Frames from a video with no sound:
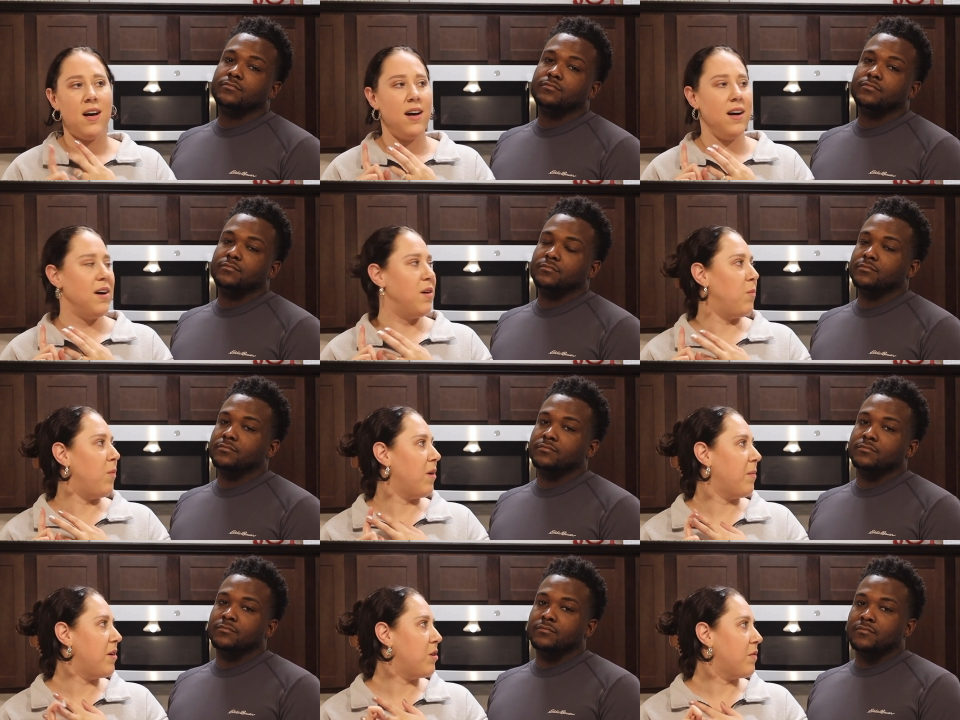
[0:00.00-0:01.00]
Speaker 1: uh, what
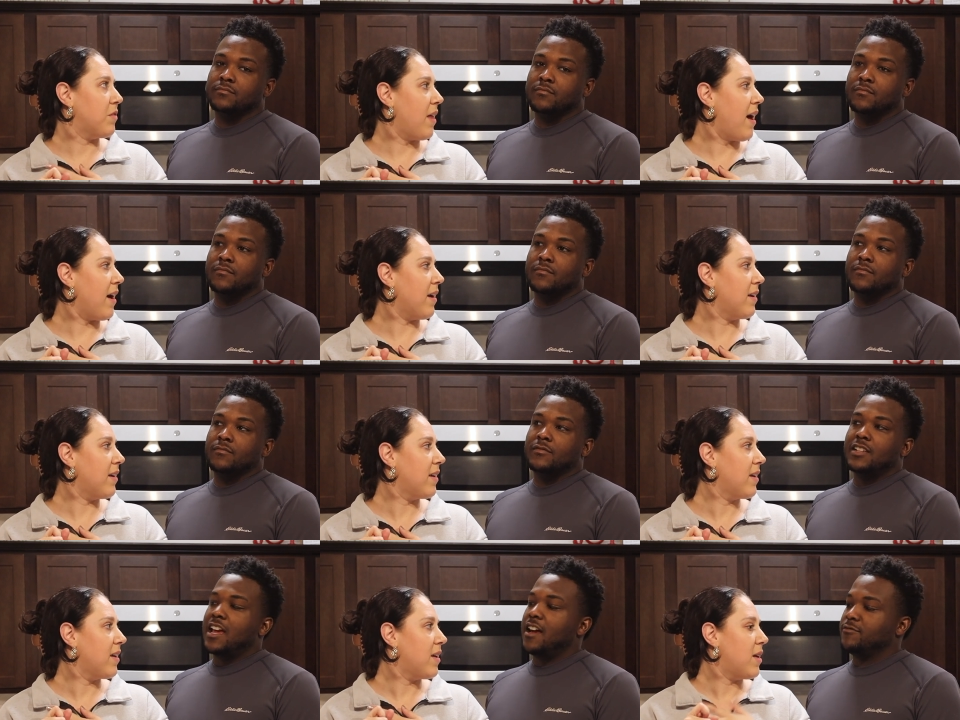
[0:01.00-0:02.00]
did we do after that?
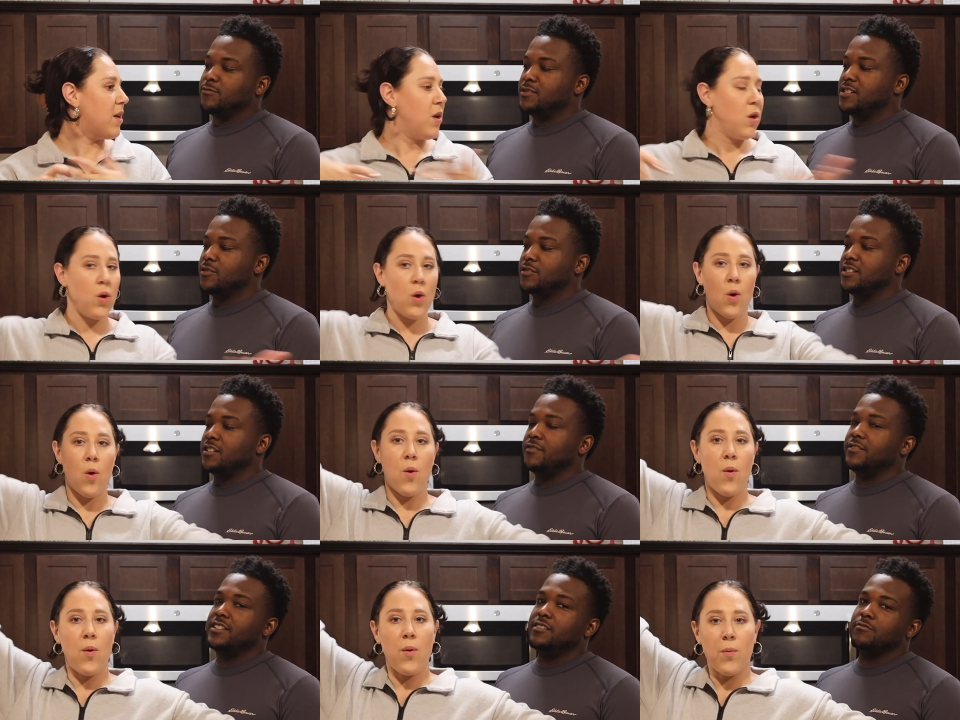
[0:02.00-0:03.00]
After we sold the
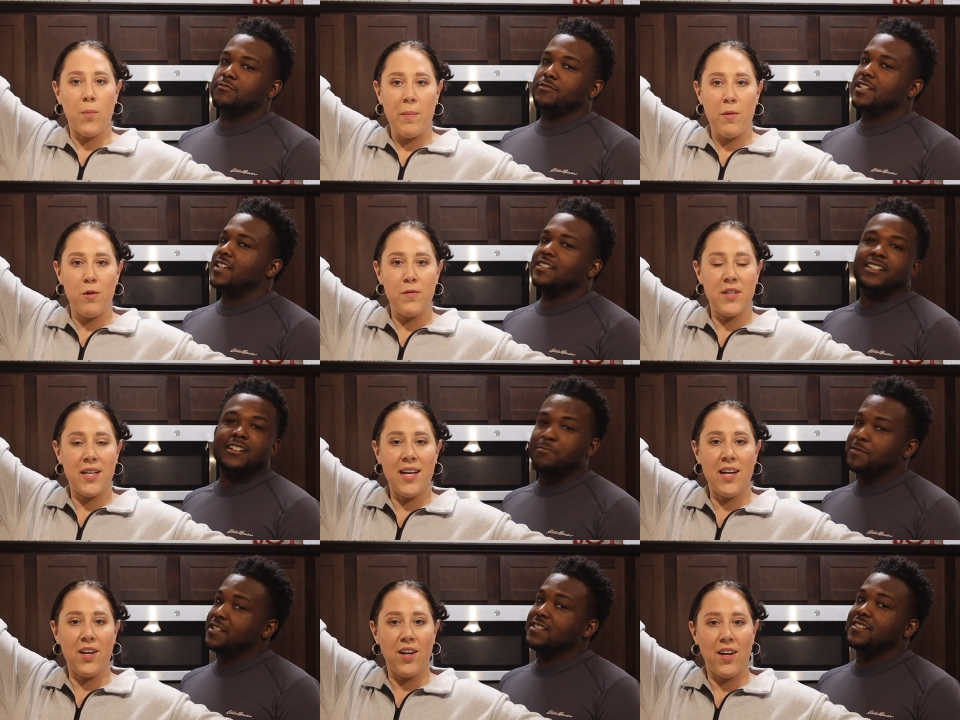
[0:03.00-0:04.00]
Speaker 2: RV, we, we moved in
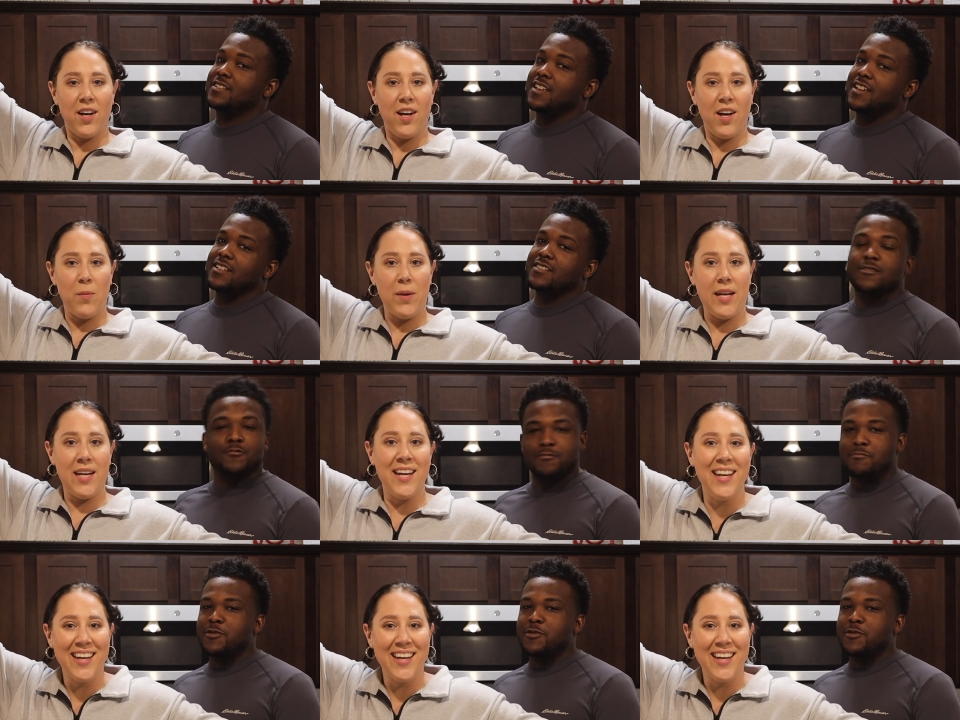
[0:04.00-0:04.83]
here. Stay, we, so we